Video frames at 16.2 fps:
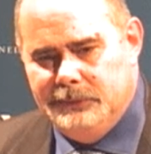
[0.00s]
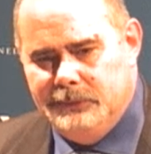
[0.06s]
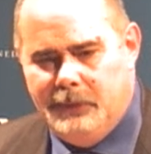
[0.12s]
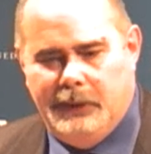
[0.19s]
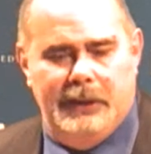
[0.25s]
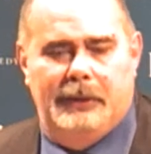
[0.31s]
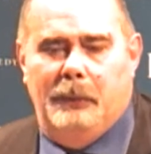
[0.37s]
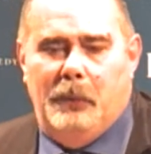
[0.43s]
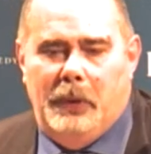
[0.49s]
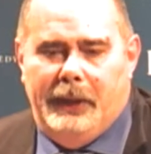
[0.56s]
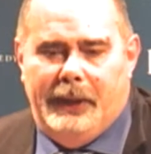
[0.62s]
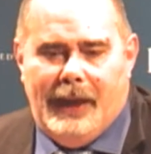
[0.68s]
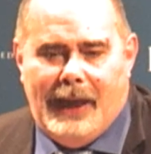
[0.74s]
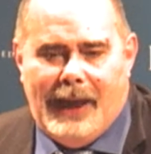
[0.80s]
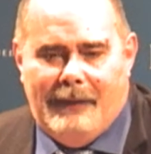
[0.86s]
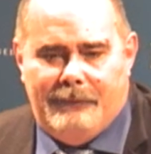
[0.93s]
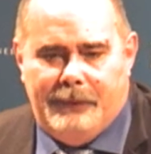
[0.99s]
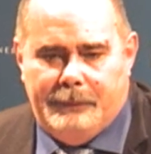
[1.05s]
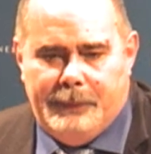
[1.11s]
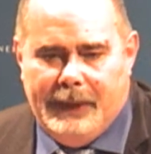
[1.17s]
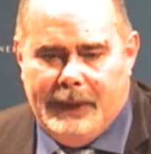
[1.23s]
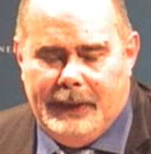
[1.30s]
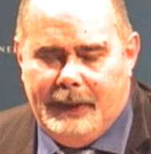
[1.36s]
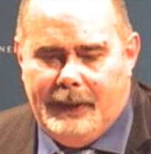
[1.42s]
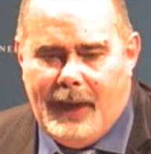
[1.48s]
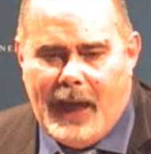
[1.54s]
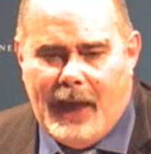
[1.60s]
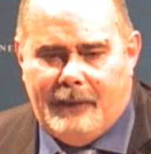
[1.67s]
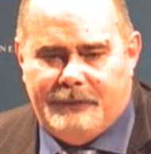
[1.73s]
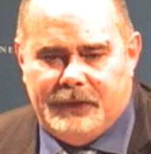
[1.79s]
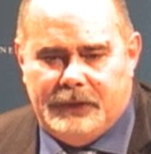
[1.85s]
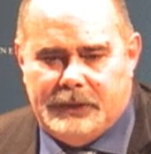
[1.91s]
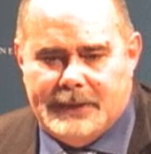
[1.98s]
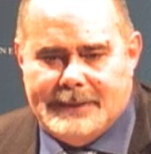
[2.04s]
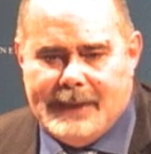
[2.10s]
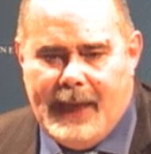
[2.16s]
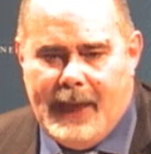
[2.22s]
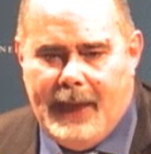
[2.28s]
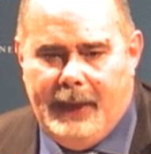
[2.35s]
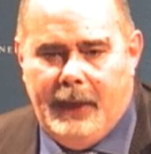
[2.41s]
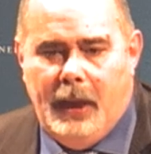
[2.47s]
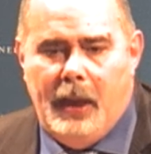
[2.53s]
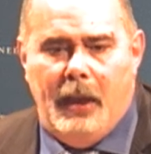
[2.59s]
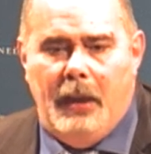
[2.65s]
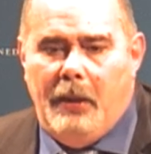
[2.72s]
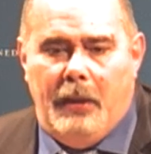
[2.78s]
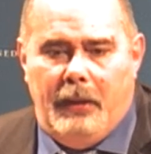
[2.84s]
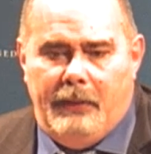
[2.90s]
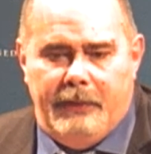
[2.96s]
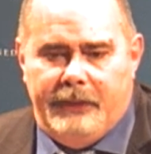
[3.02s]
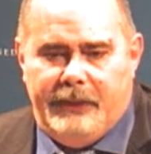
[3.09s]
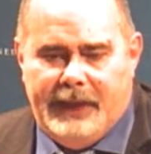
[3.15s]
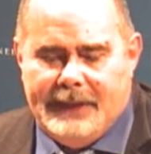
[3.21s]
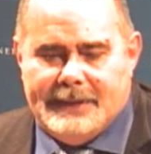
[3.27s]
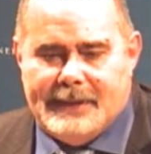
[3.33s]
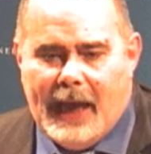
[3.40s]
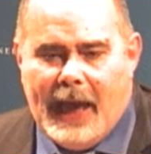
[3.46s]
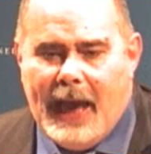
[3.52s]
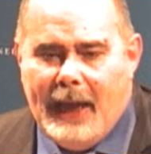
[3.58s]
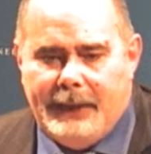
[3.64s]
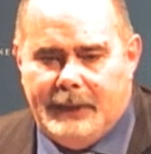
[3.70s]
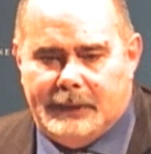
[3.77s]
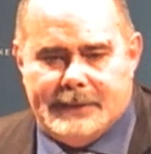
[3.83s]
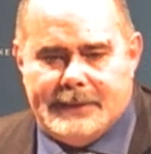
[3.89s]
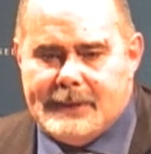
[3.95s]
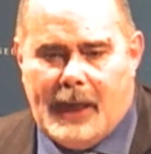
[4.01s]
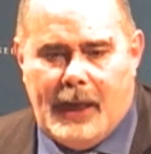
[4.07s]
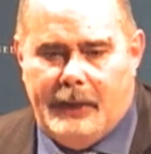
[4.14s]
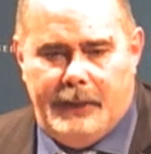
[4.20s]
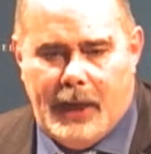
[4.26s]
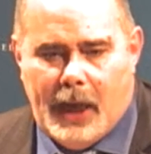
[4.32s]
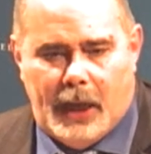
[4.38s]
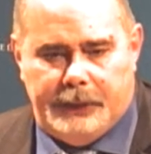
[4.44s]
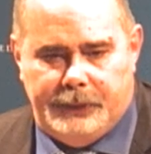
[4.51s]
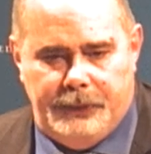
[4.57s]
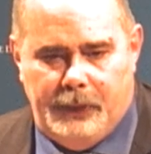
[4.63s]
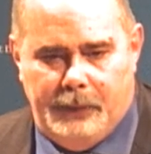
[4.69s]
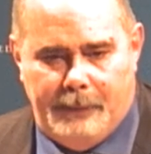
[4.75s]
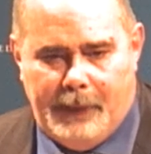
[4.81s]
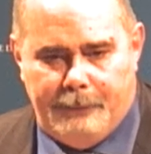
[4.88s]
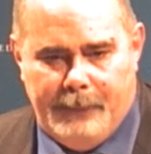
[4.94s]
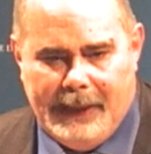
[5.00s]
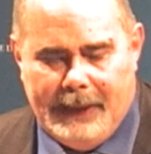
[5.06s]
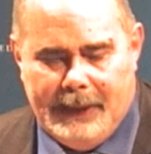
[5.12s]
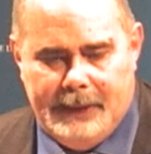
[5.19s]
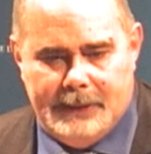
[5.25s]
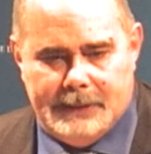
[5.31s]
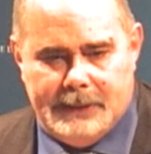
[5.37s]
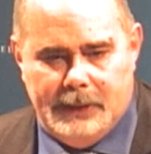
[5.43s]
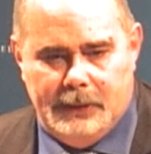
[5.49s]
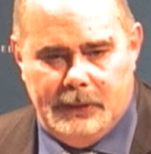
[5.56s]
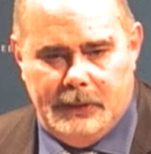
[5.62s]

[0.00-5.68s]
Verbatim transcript: it would have been enough to say these idols are not human beings.